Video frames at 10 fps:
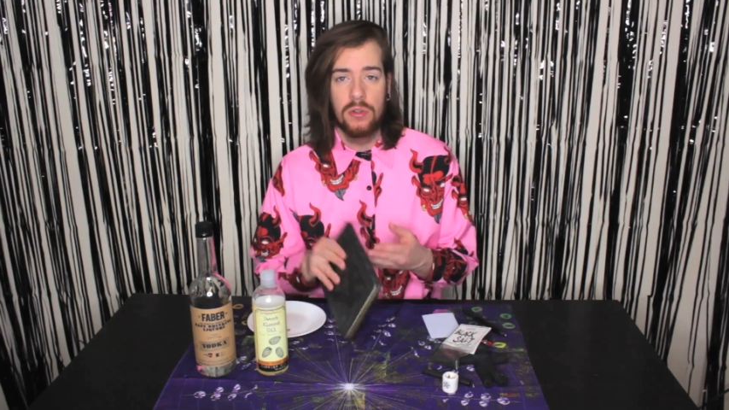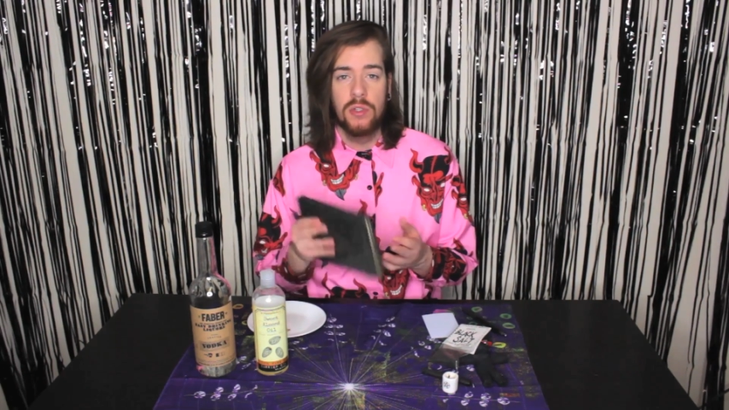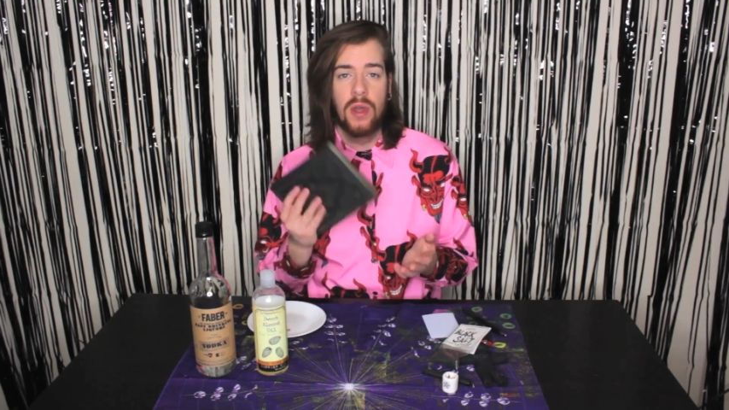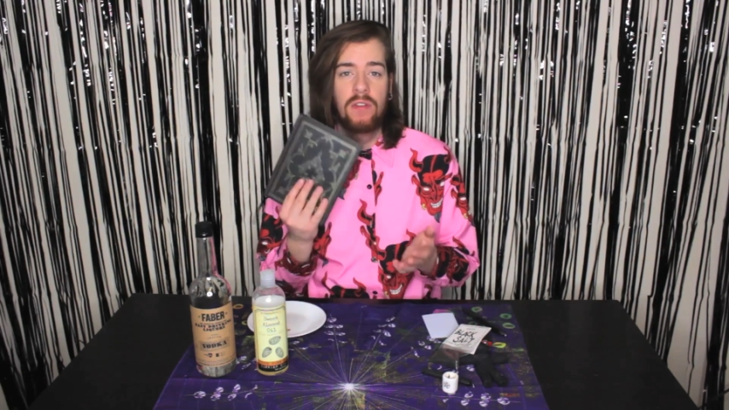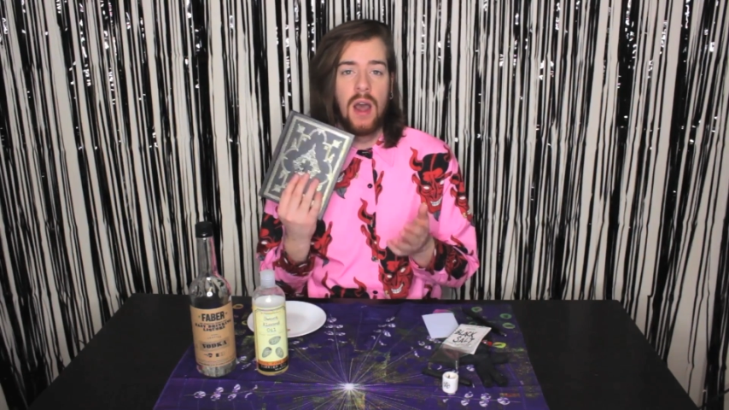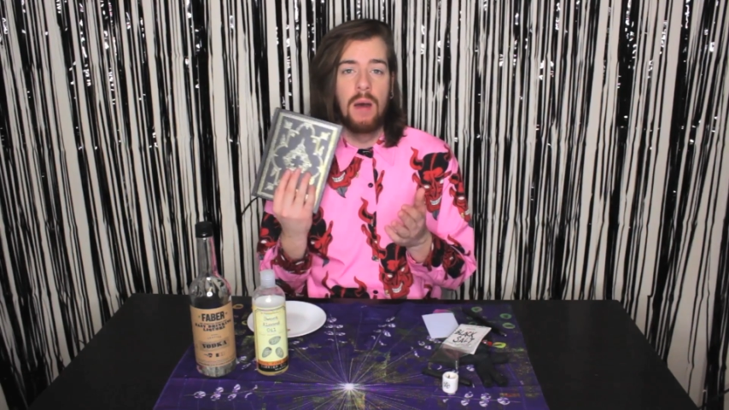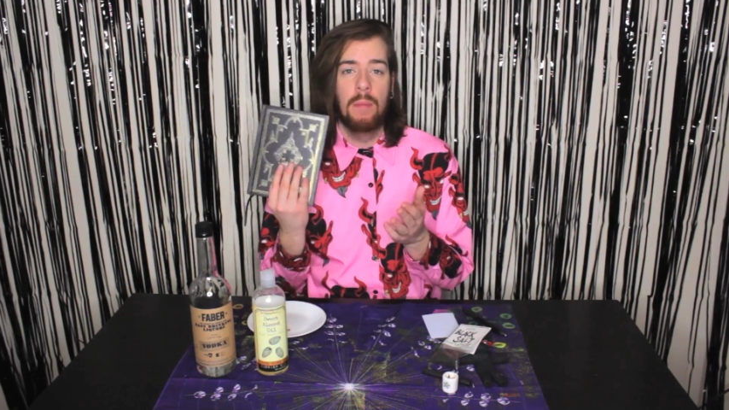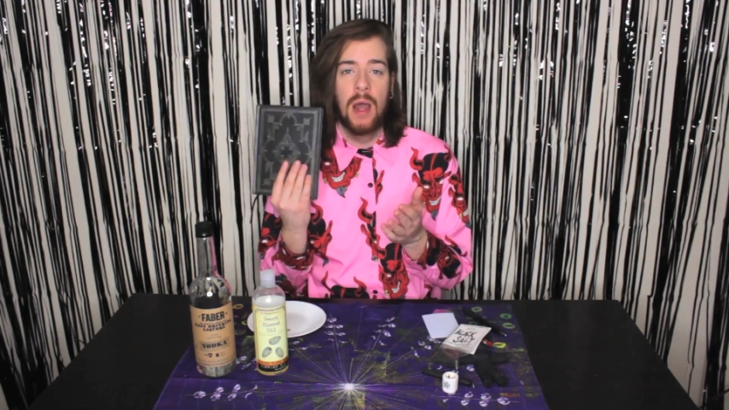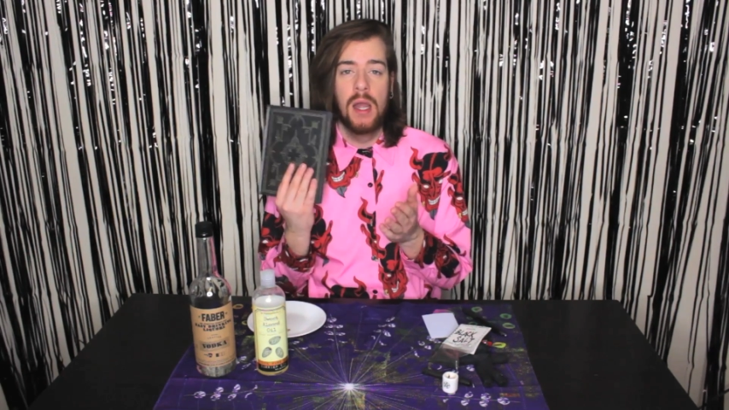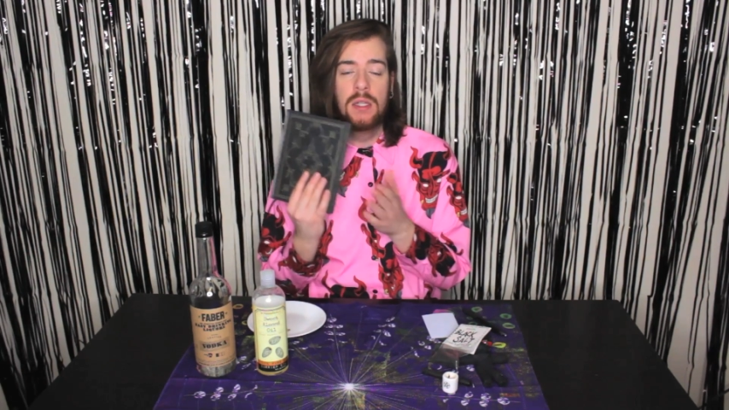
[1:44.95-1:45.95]
So I've got
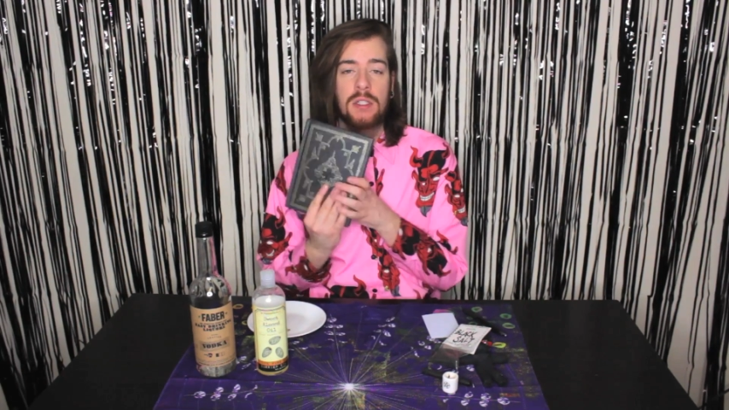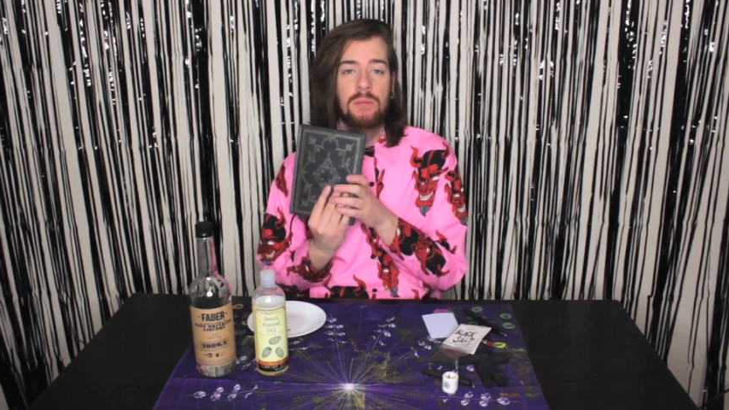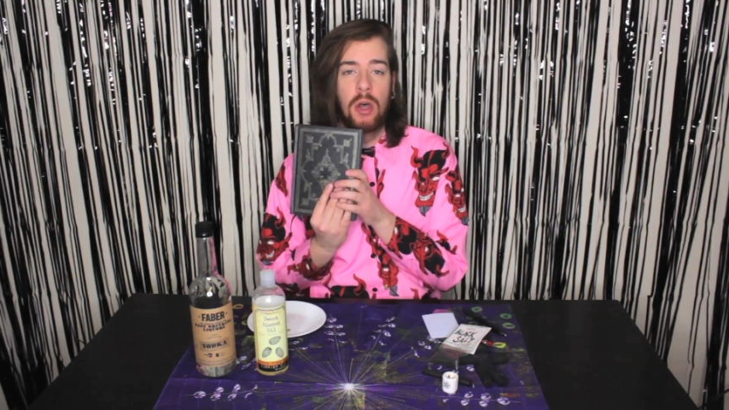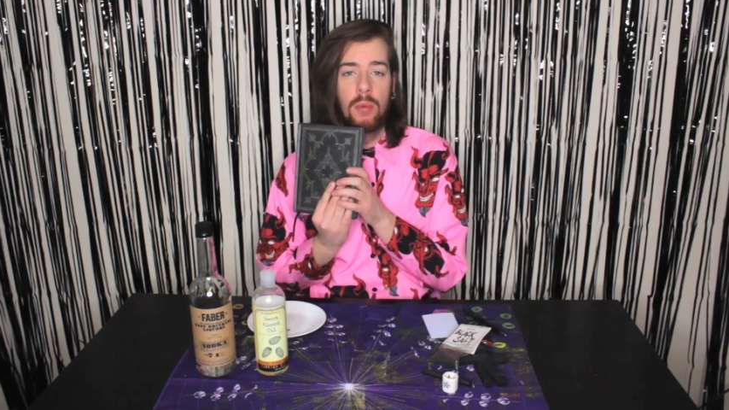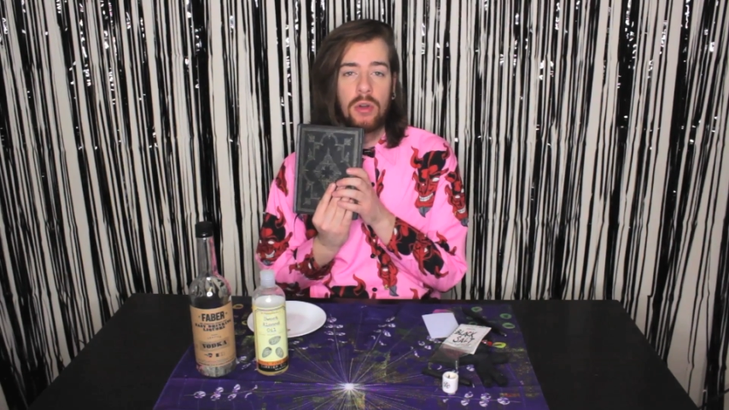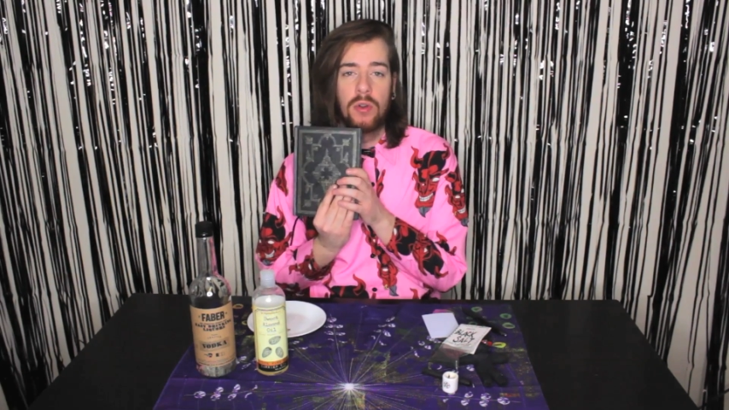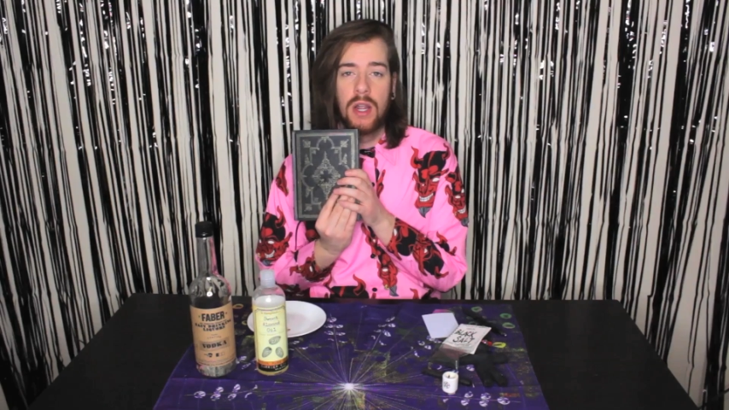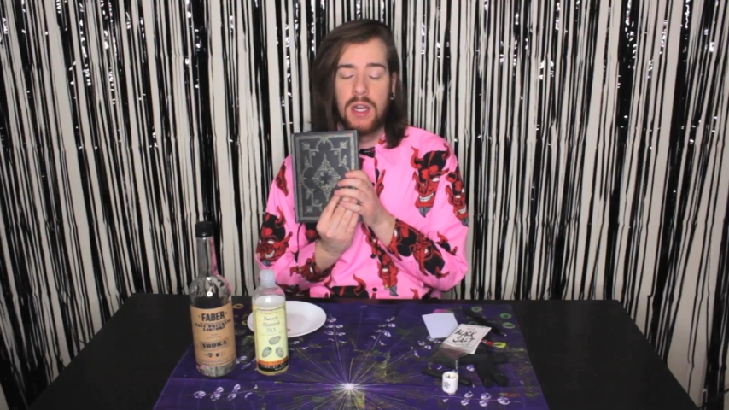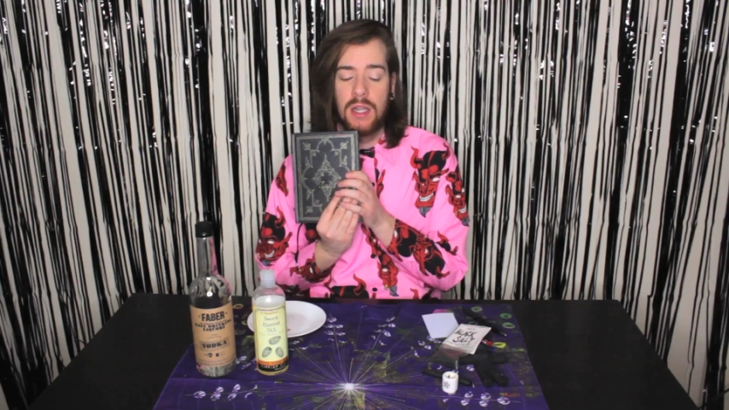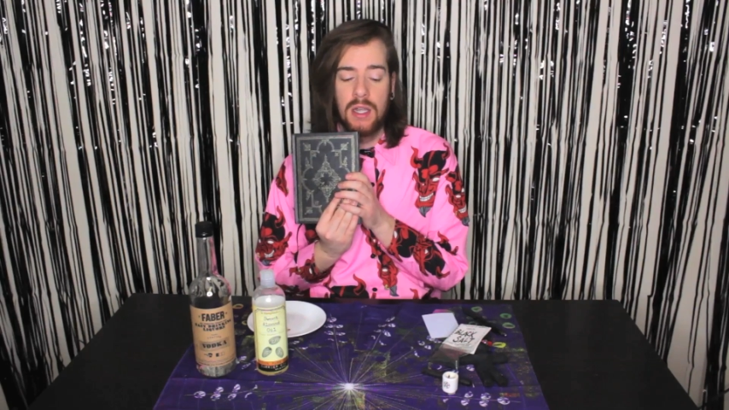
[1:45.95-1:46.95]
my spell book
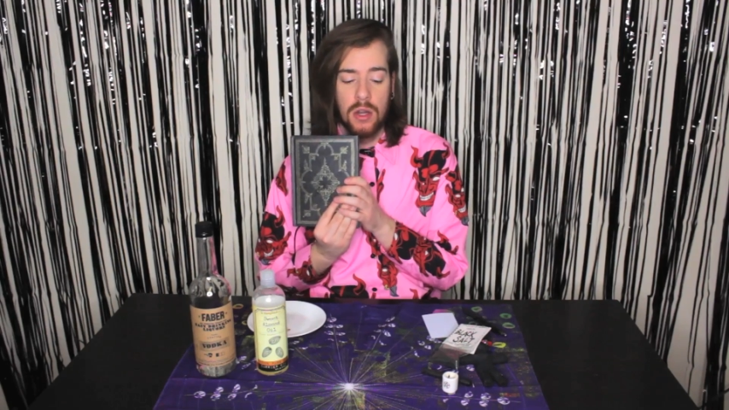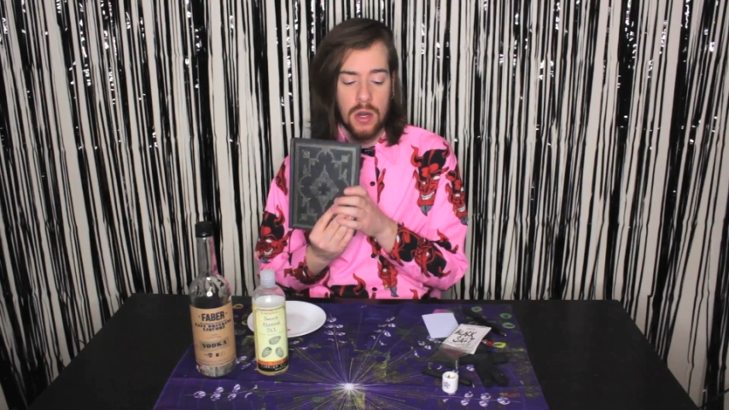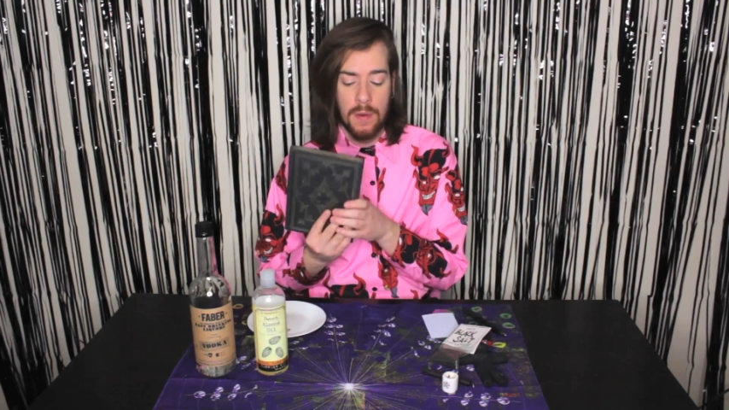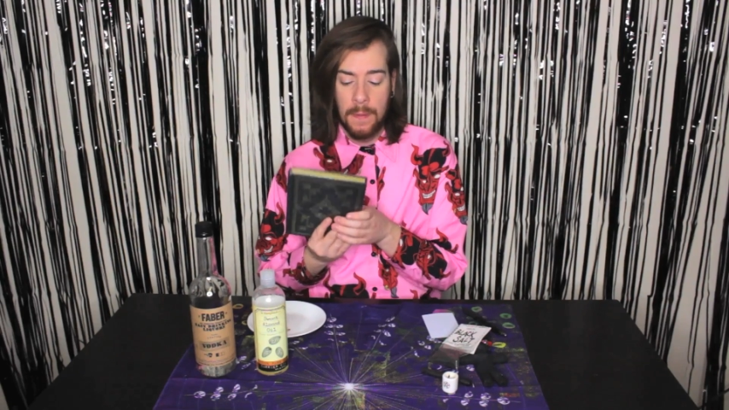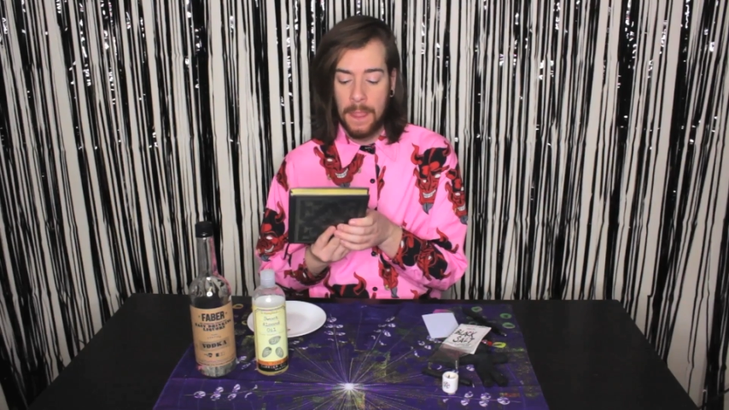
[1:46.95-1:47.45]
right here